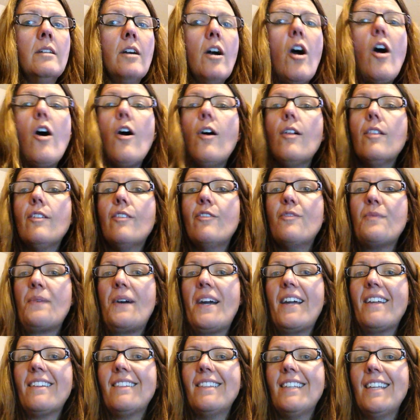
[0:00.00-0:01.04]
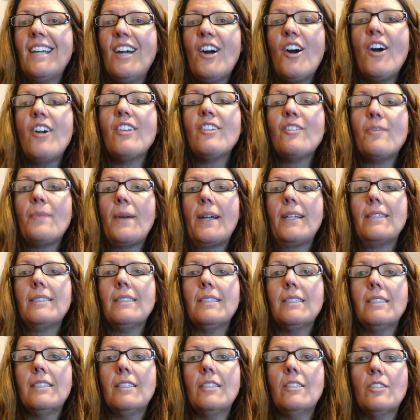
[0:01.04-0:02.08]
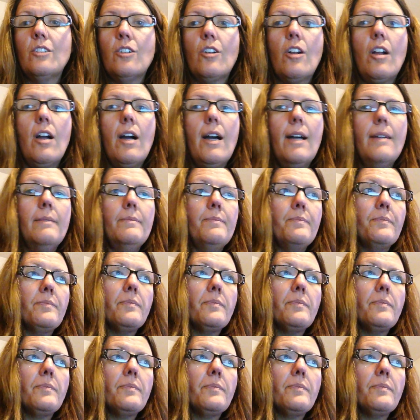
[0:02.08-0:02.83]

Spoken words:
all of my assistants are not